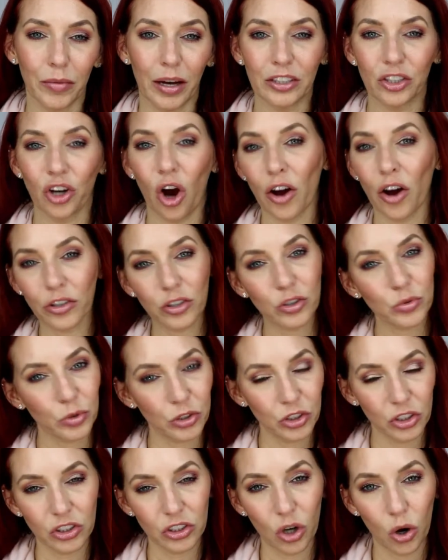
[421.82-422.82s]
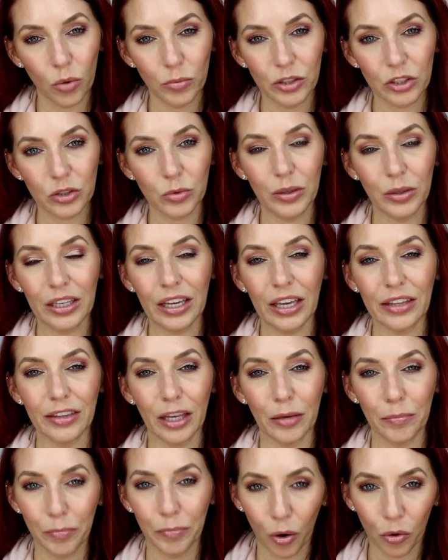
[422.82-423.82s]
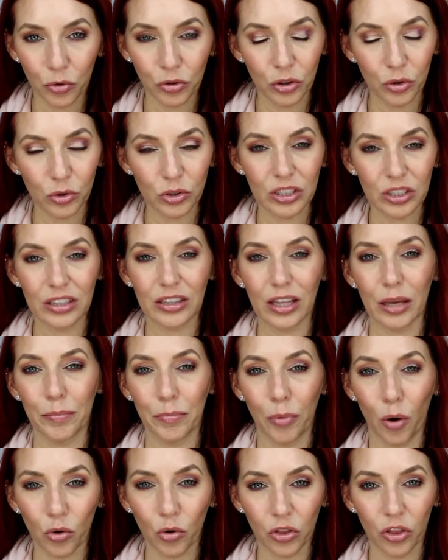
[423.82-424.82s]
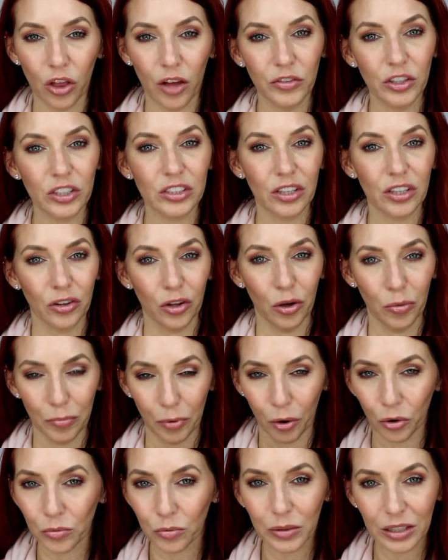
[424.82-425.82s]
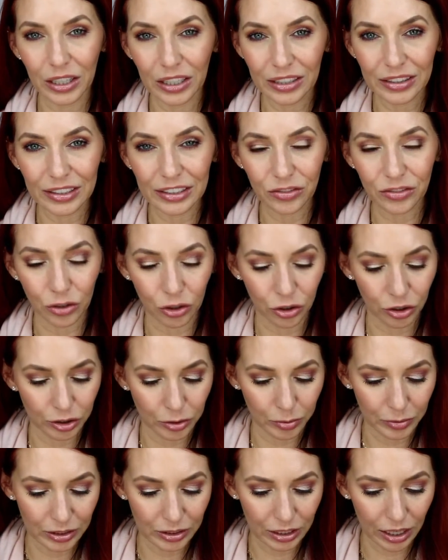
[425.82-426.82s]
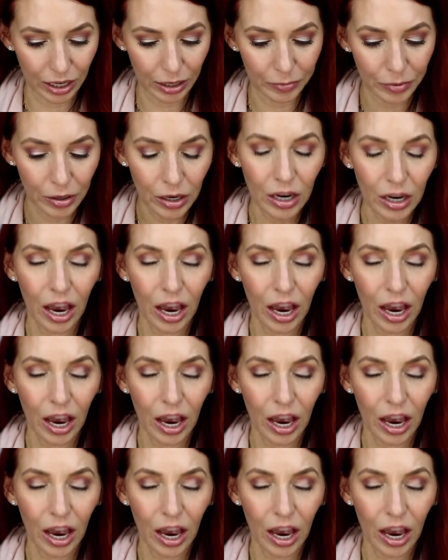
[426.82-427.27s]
My daughters were just home this weekend. They both used it. They both loved it, so they'll both be getting this for Christmas time.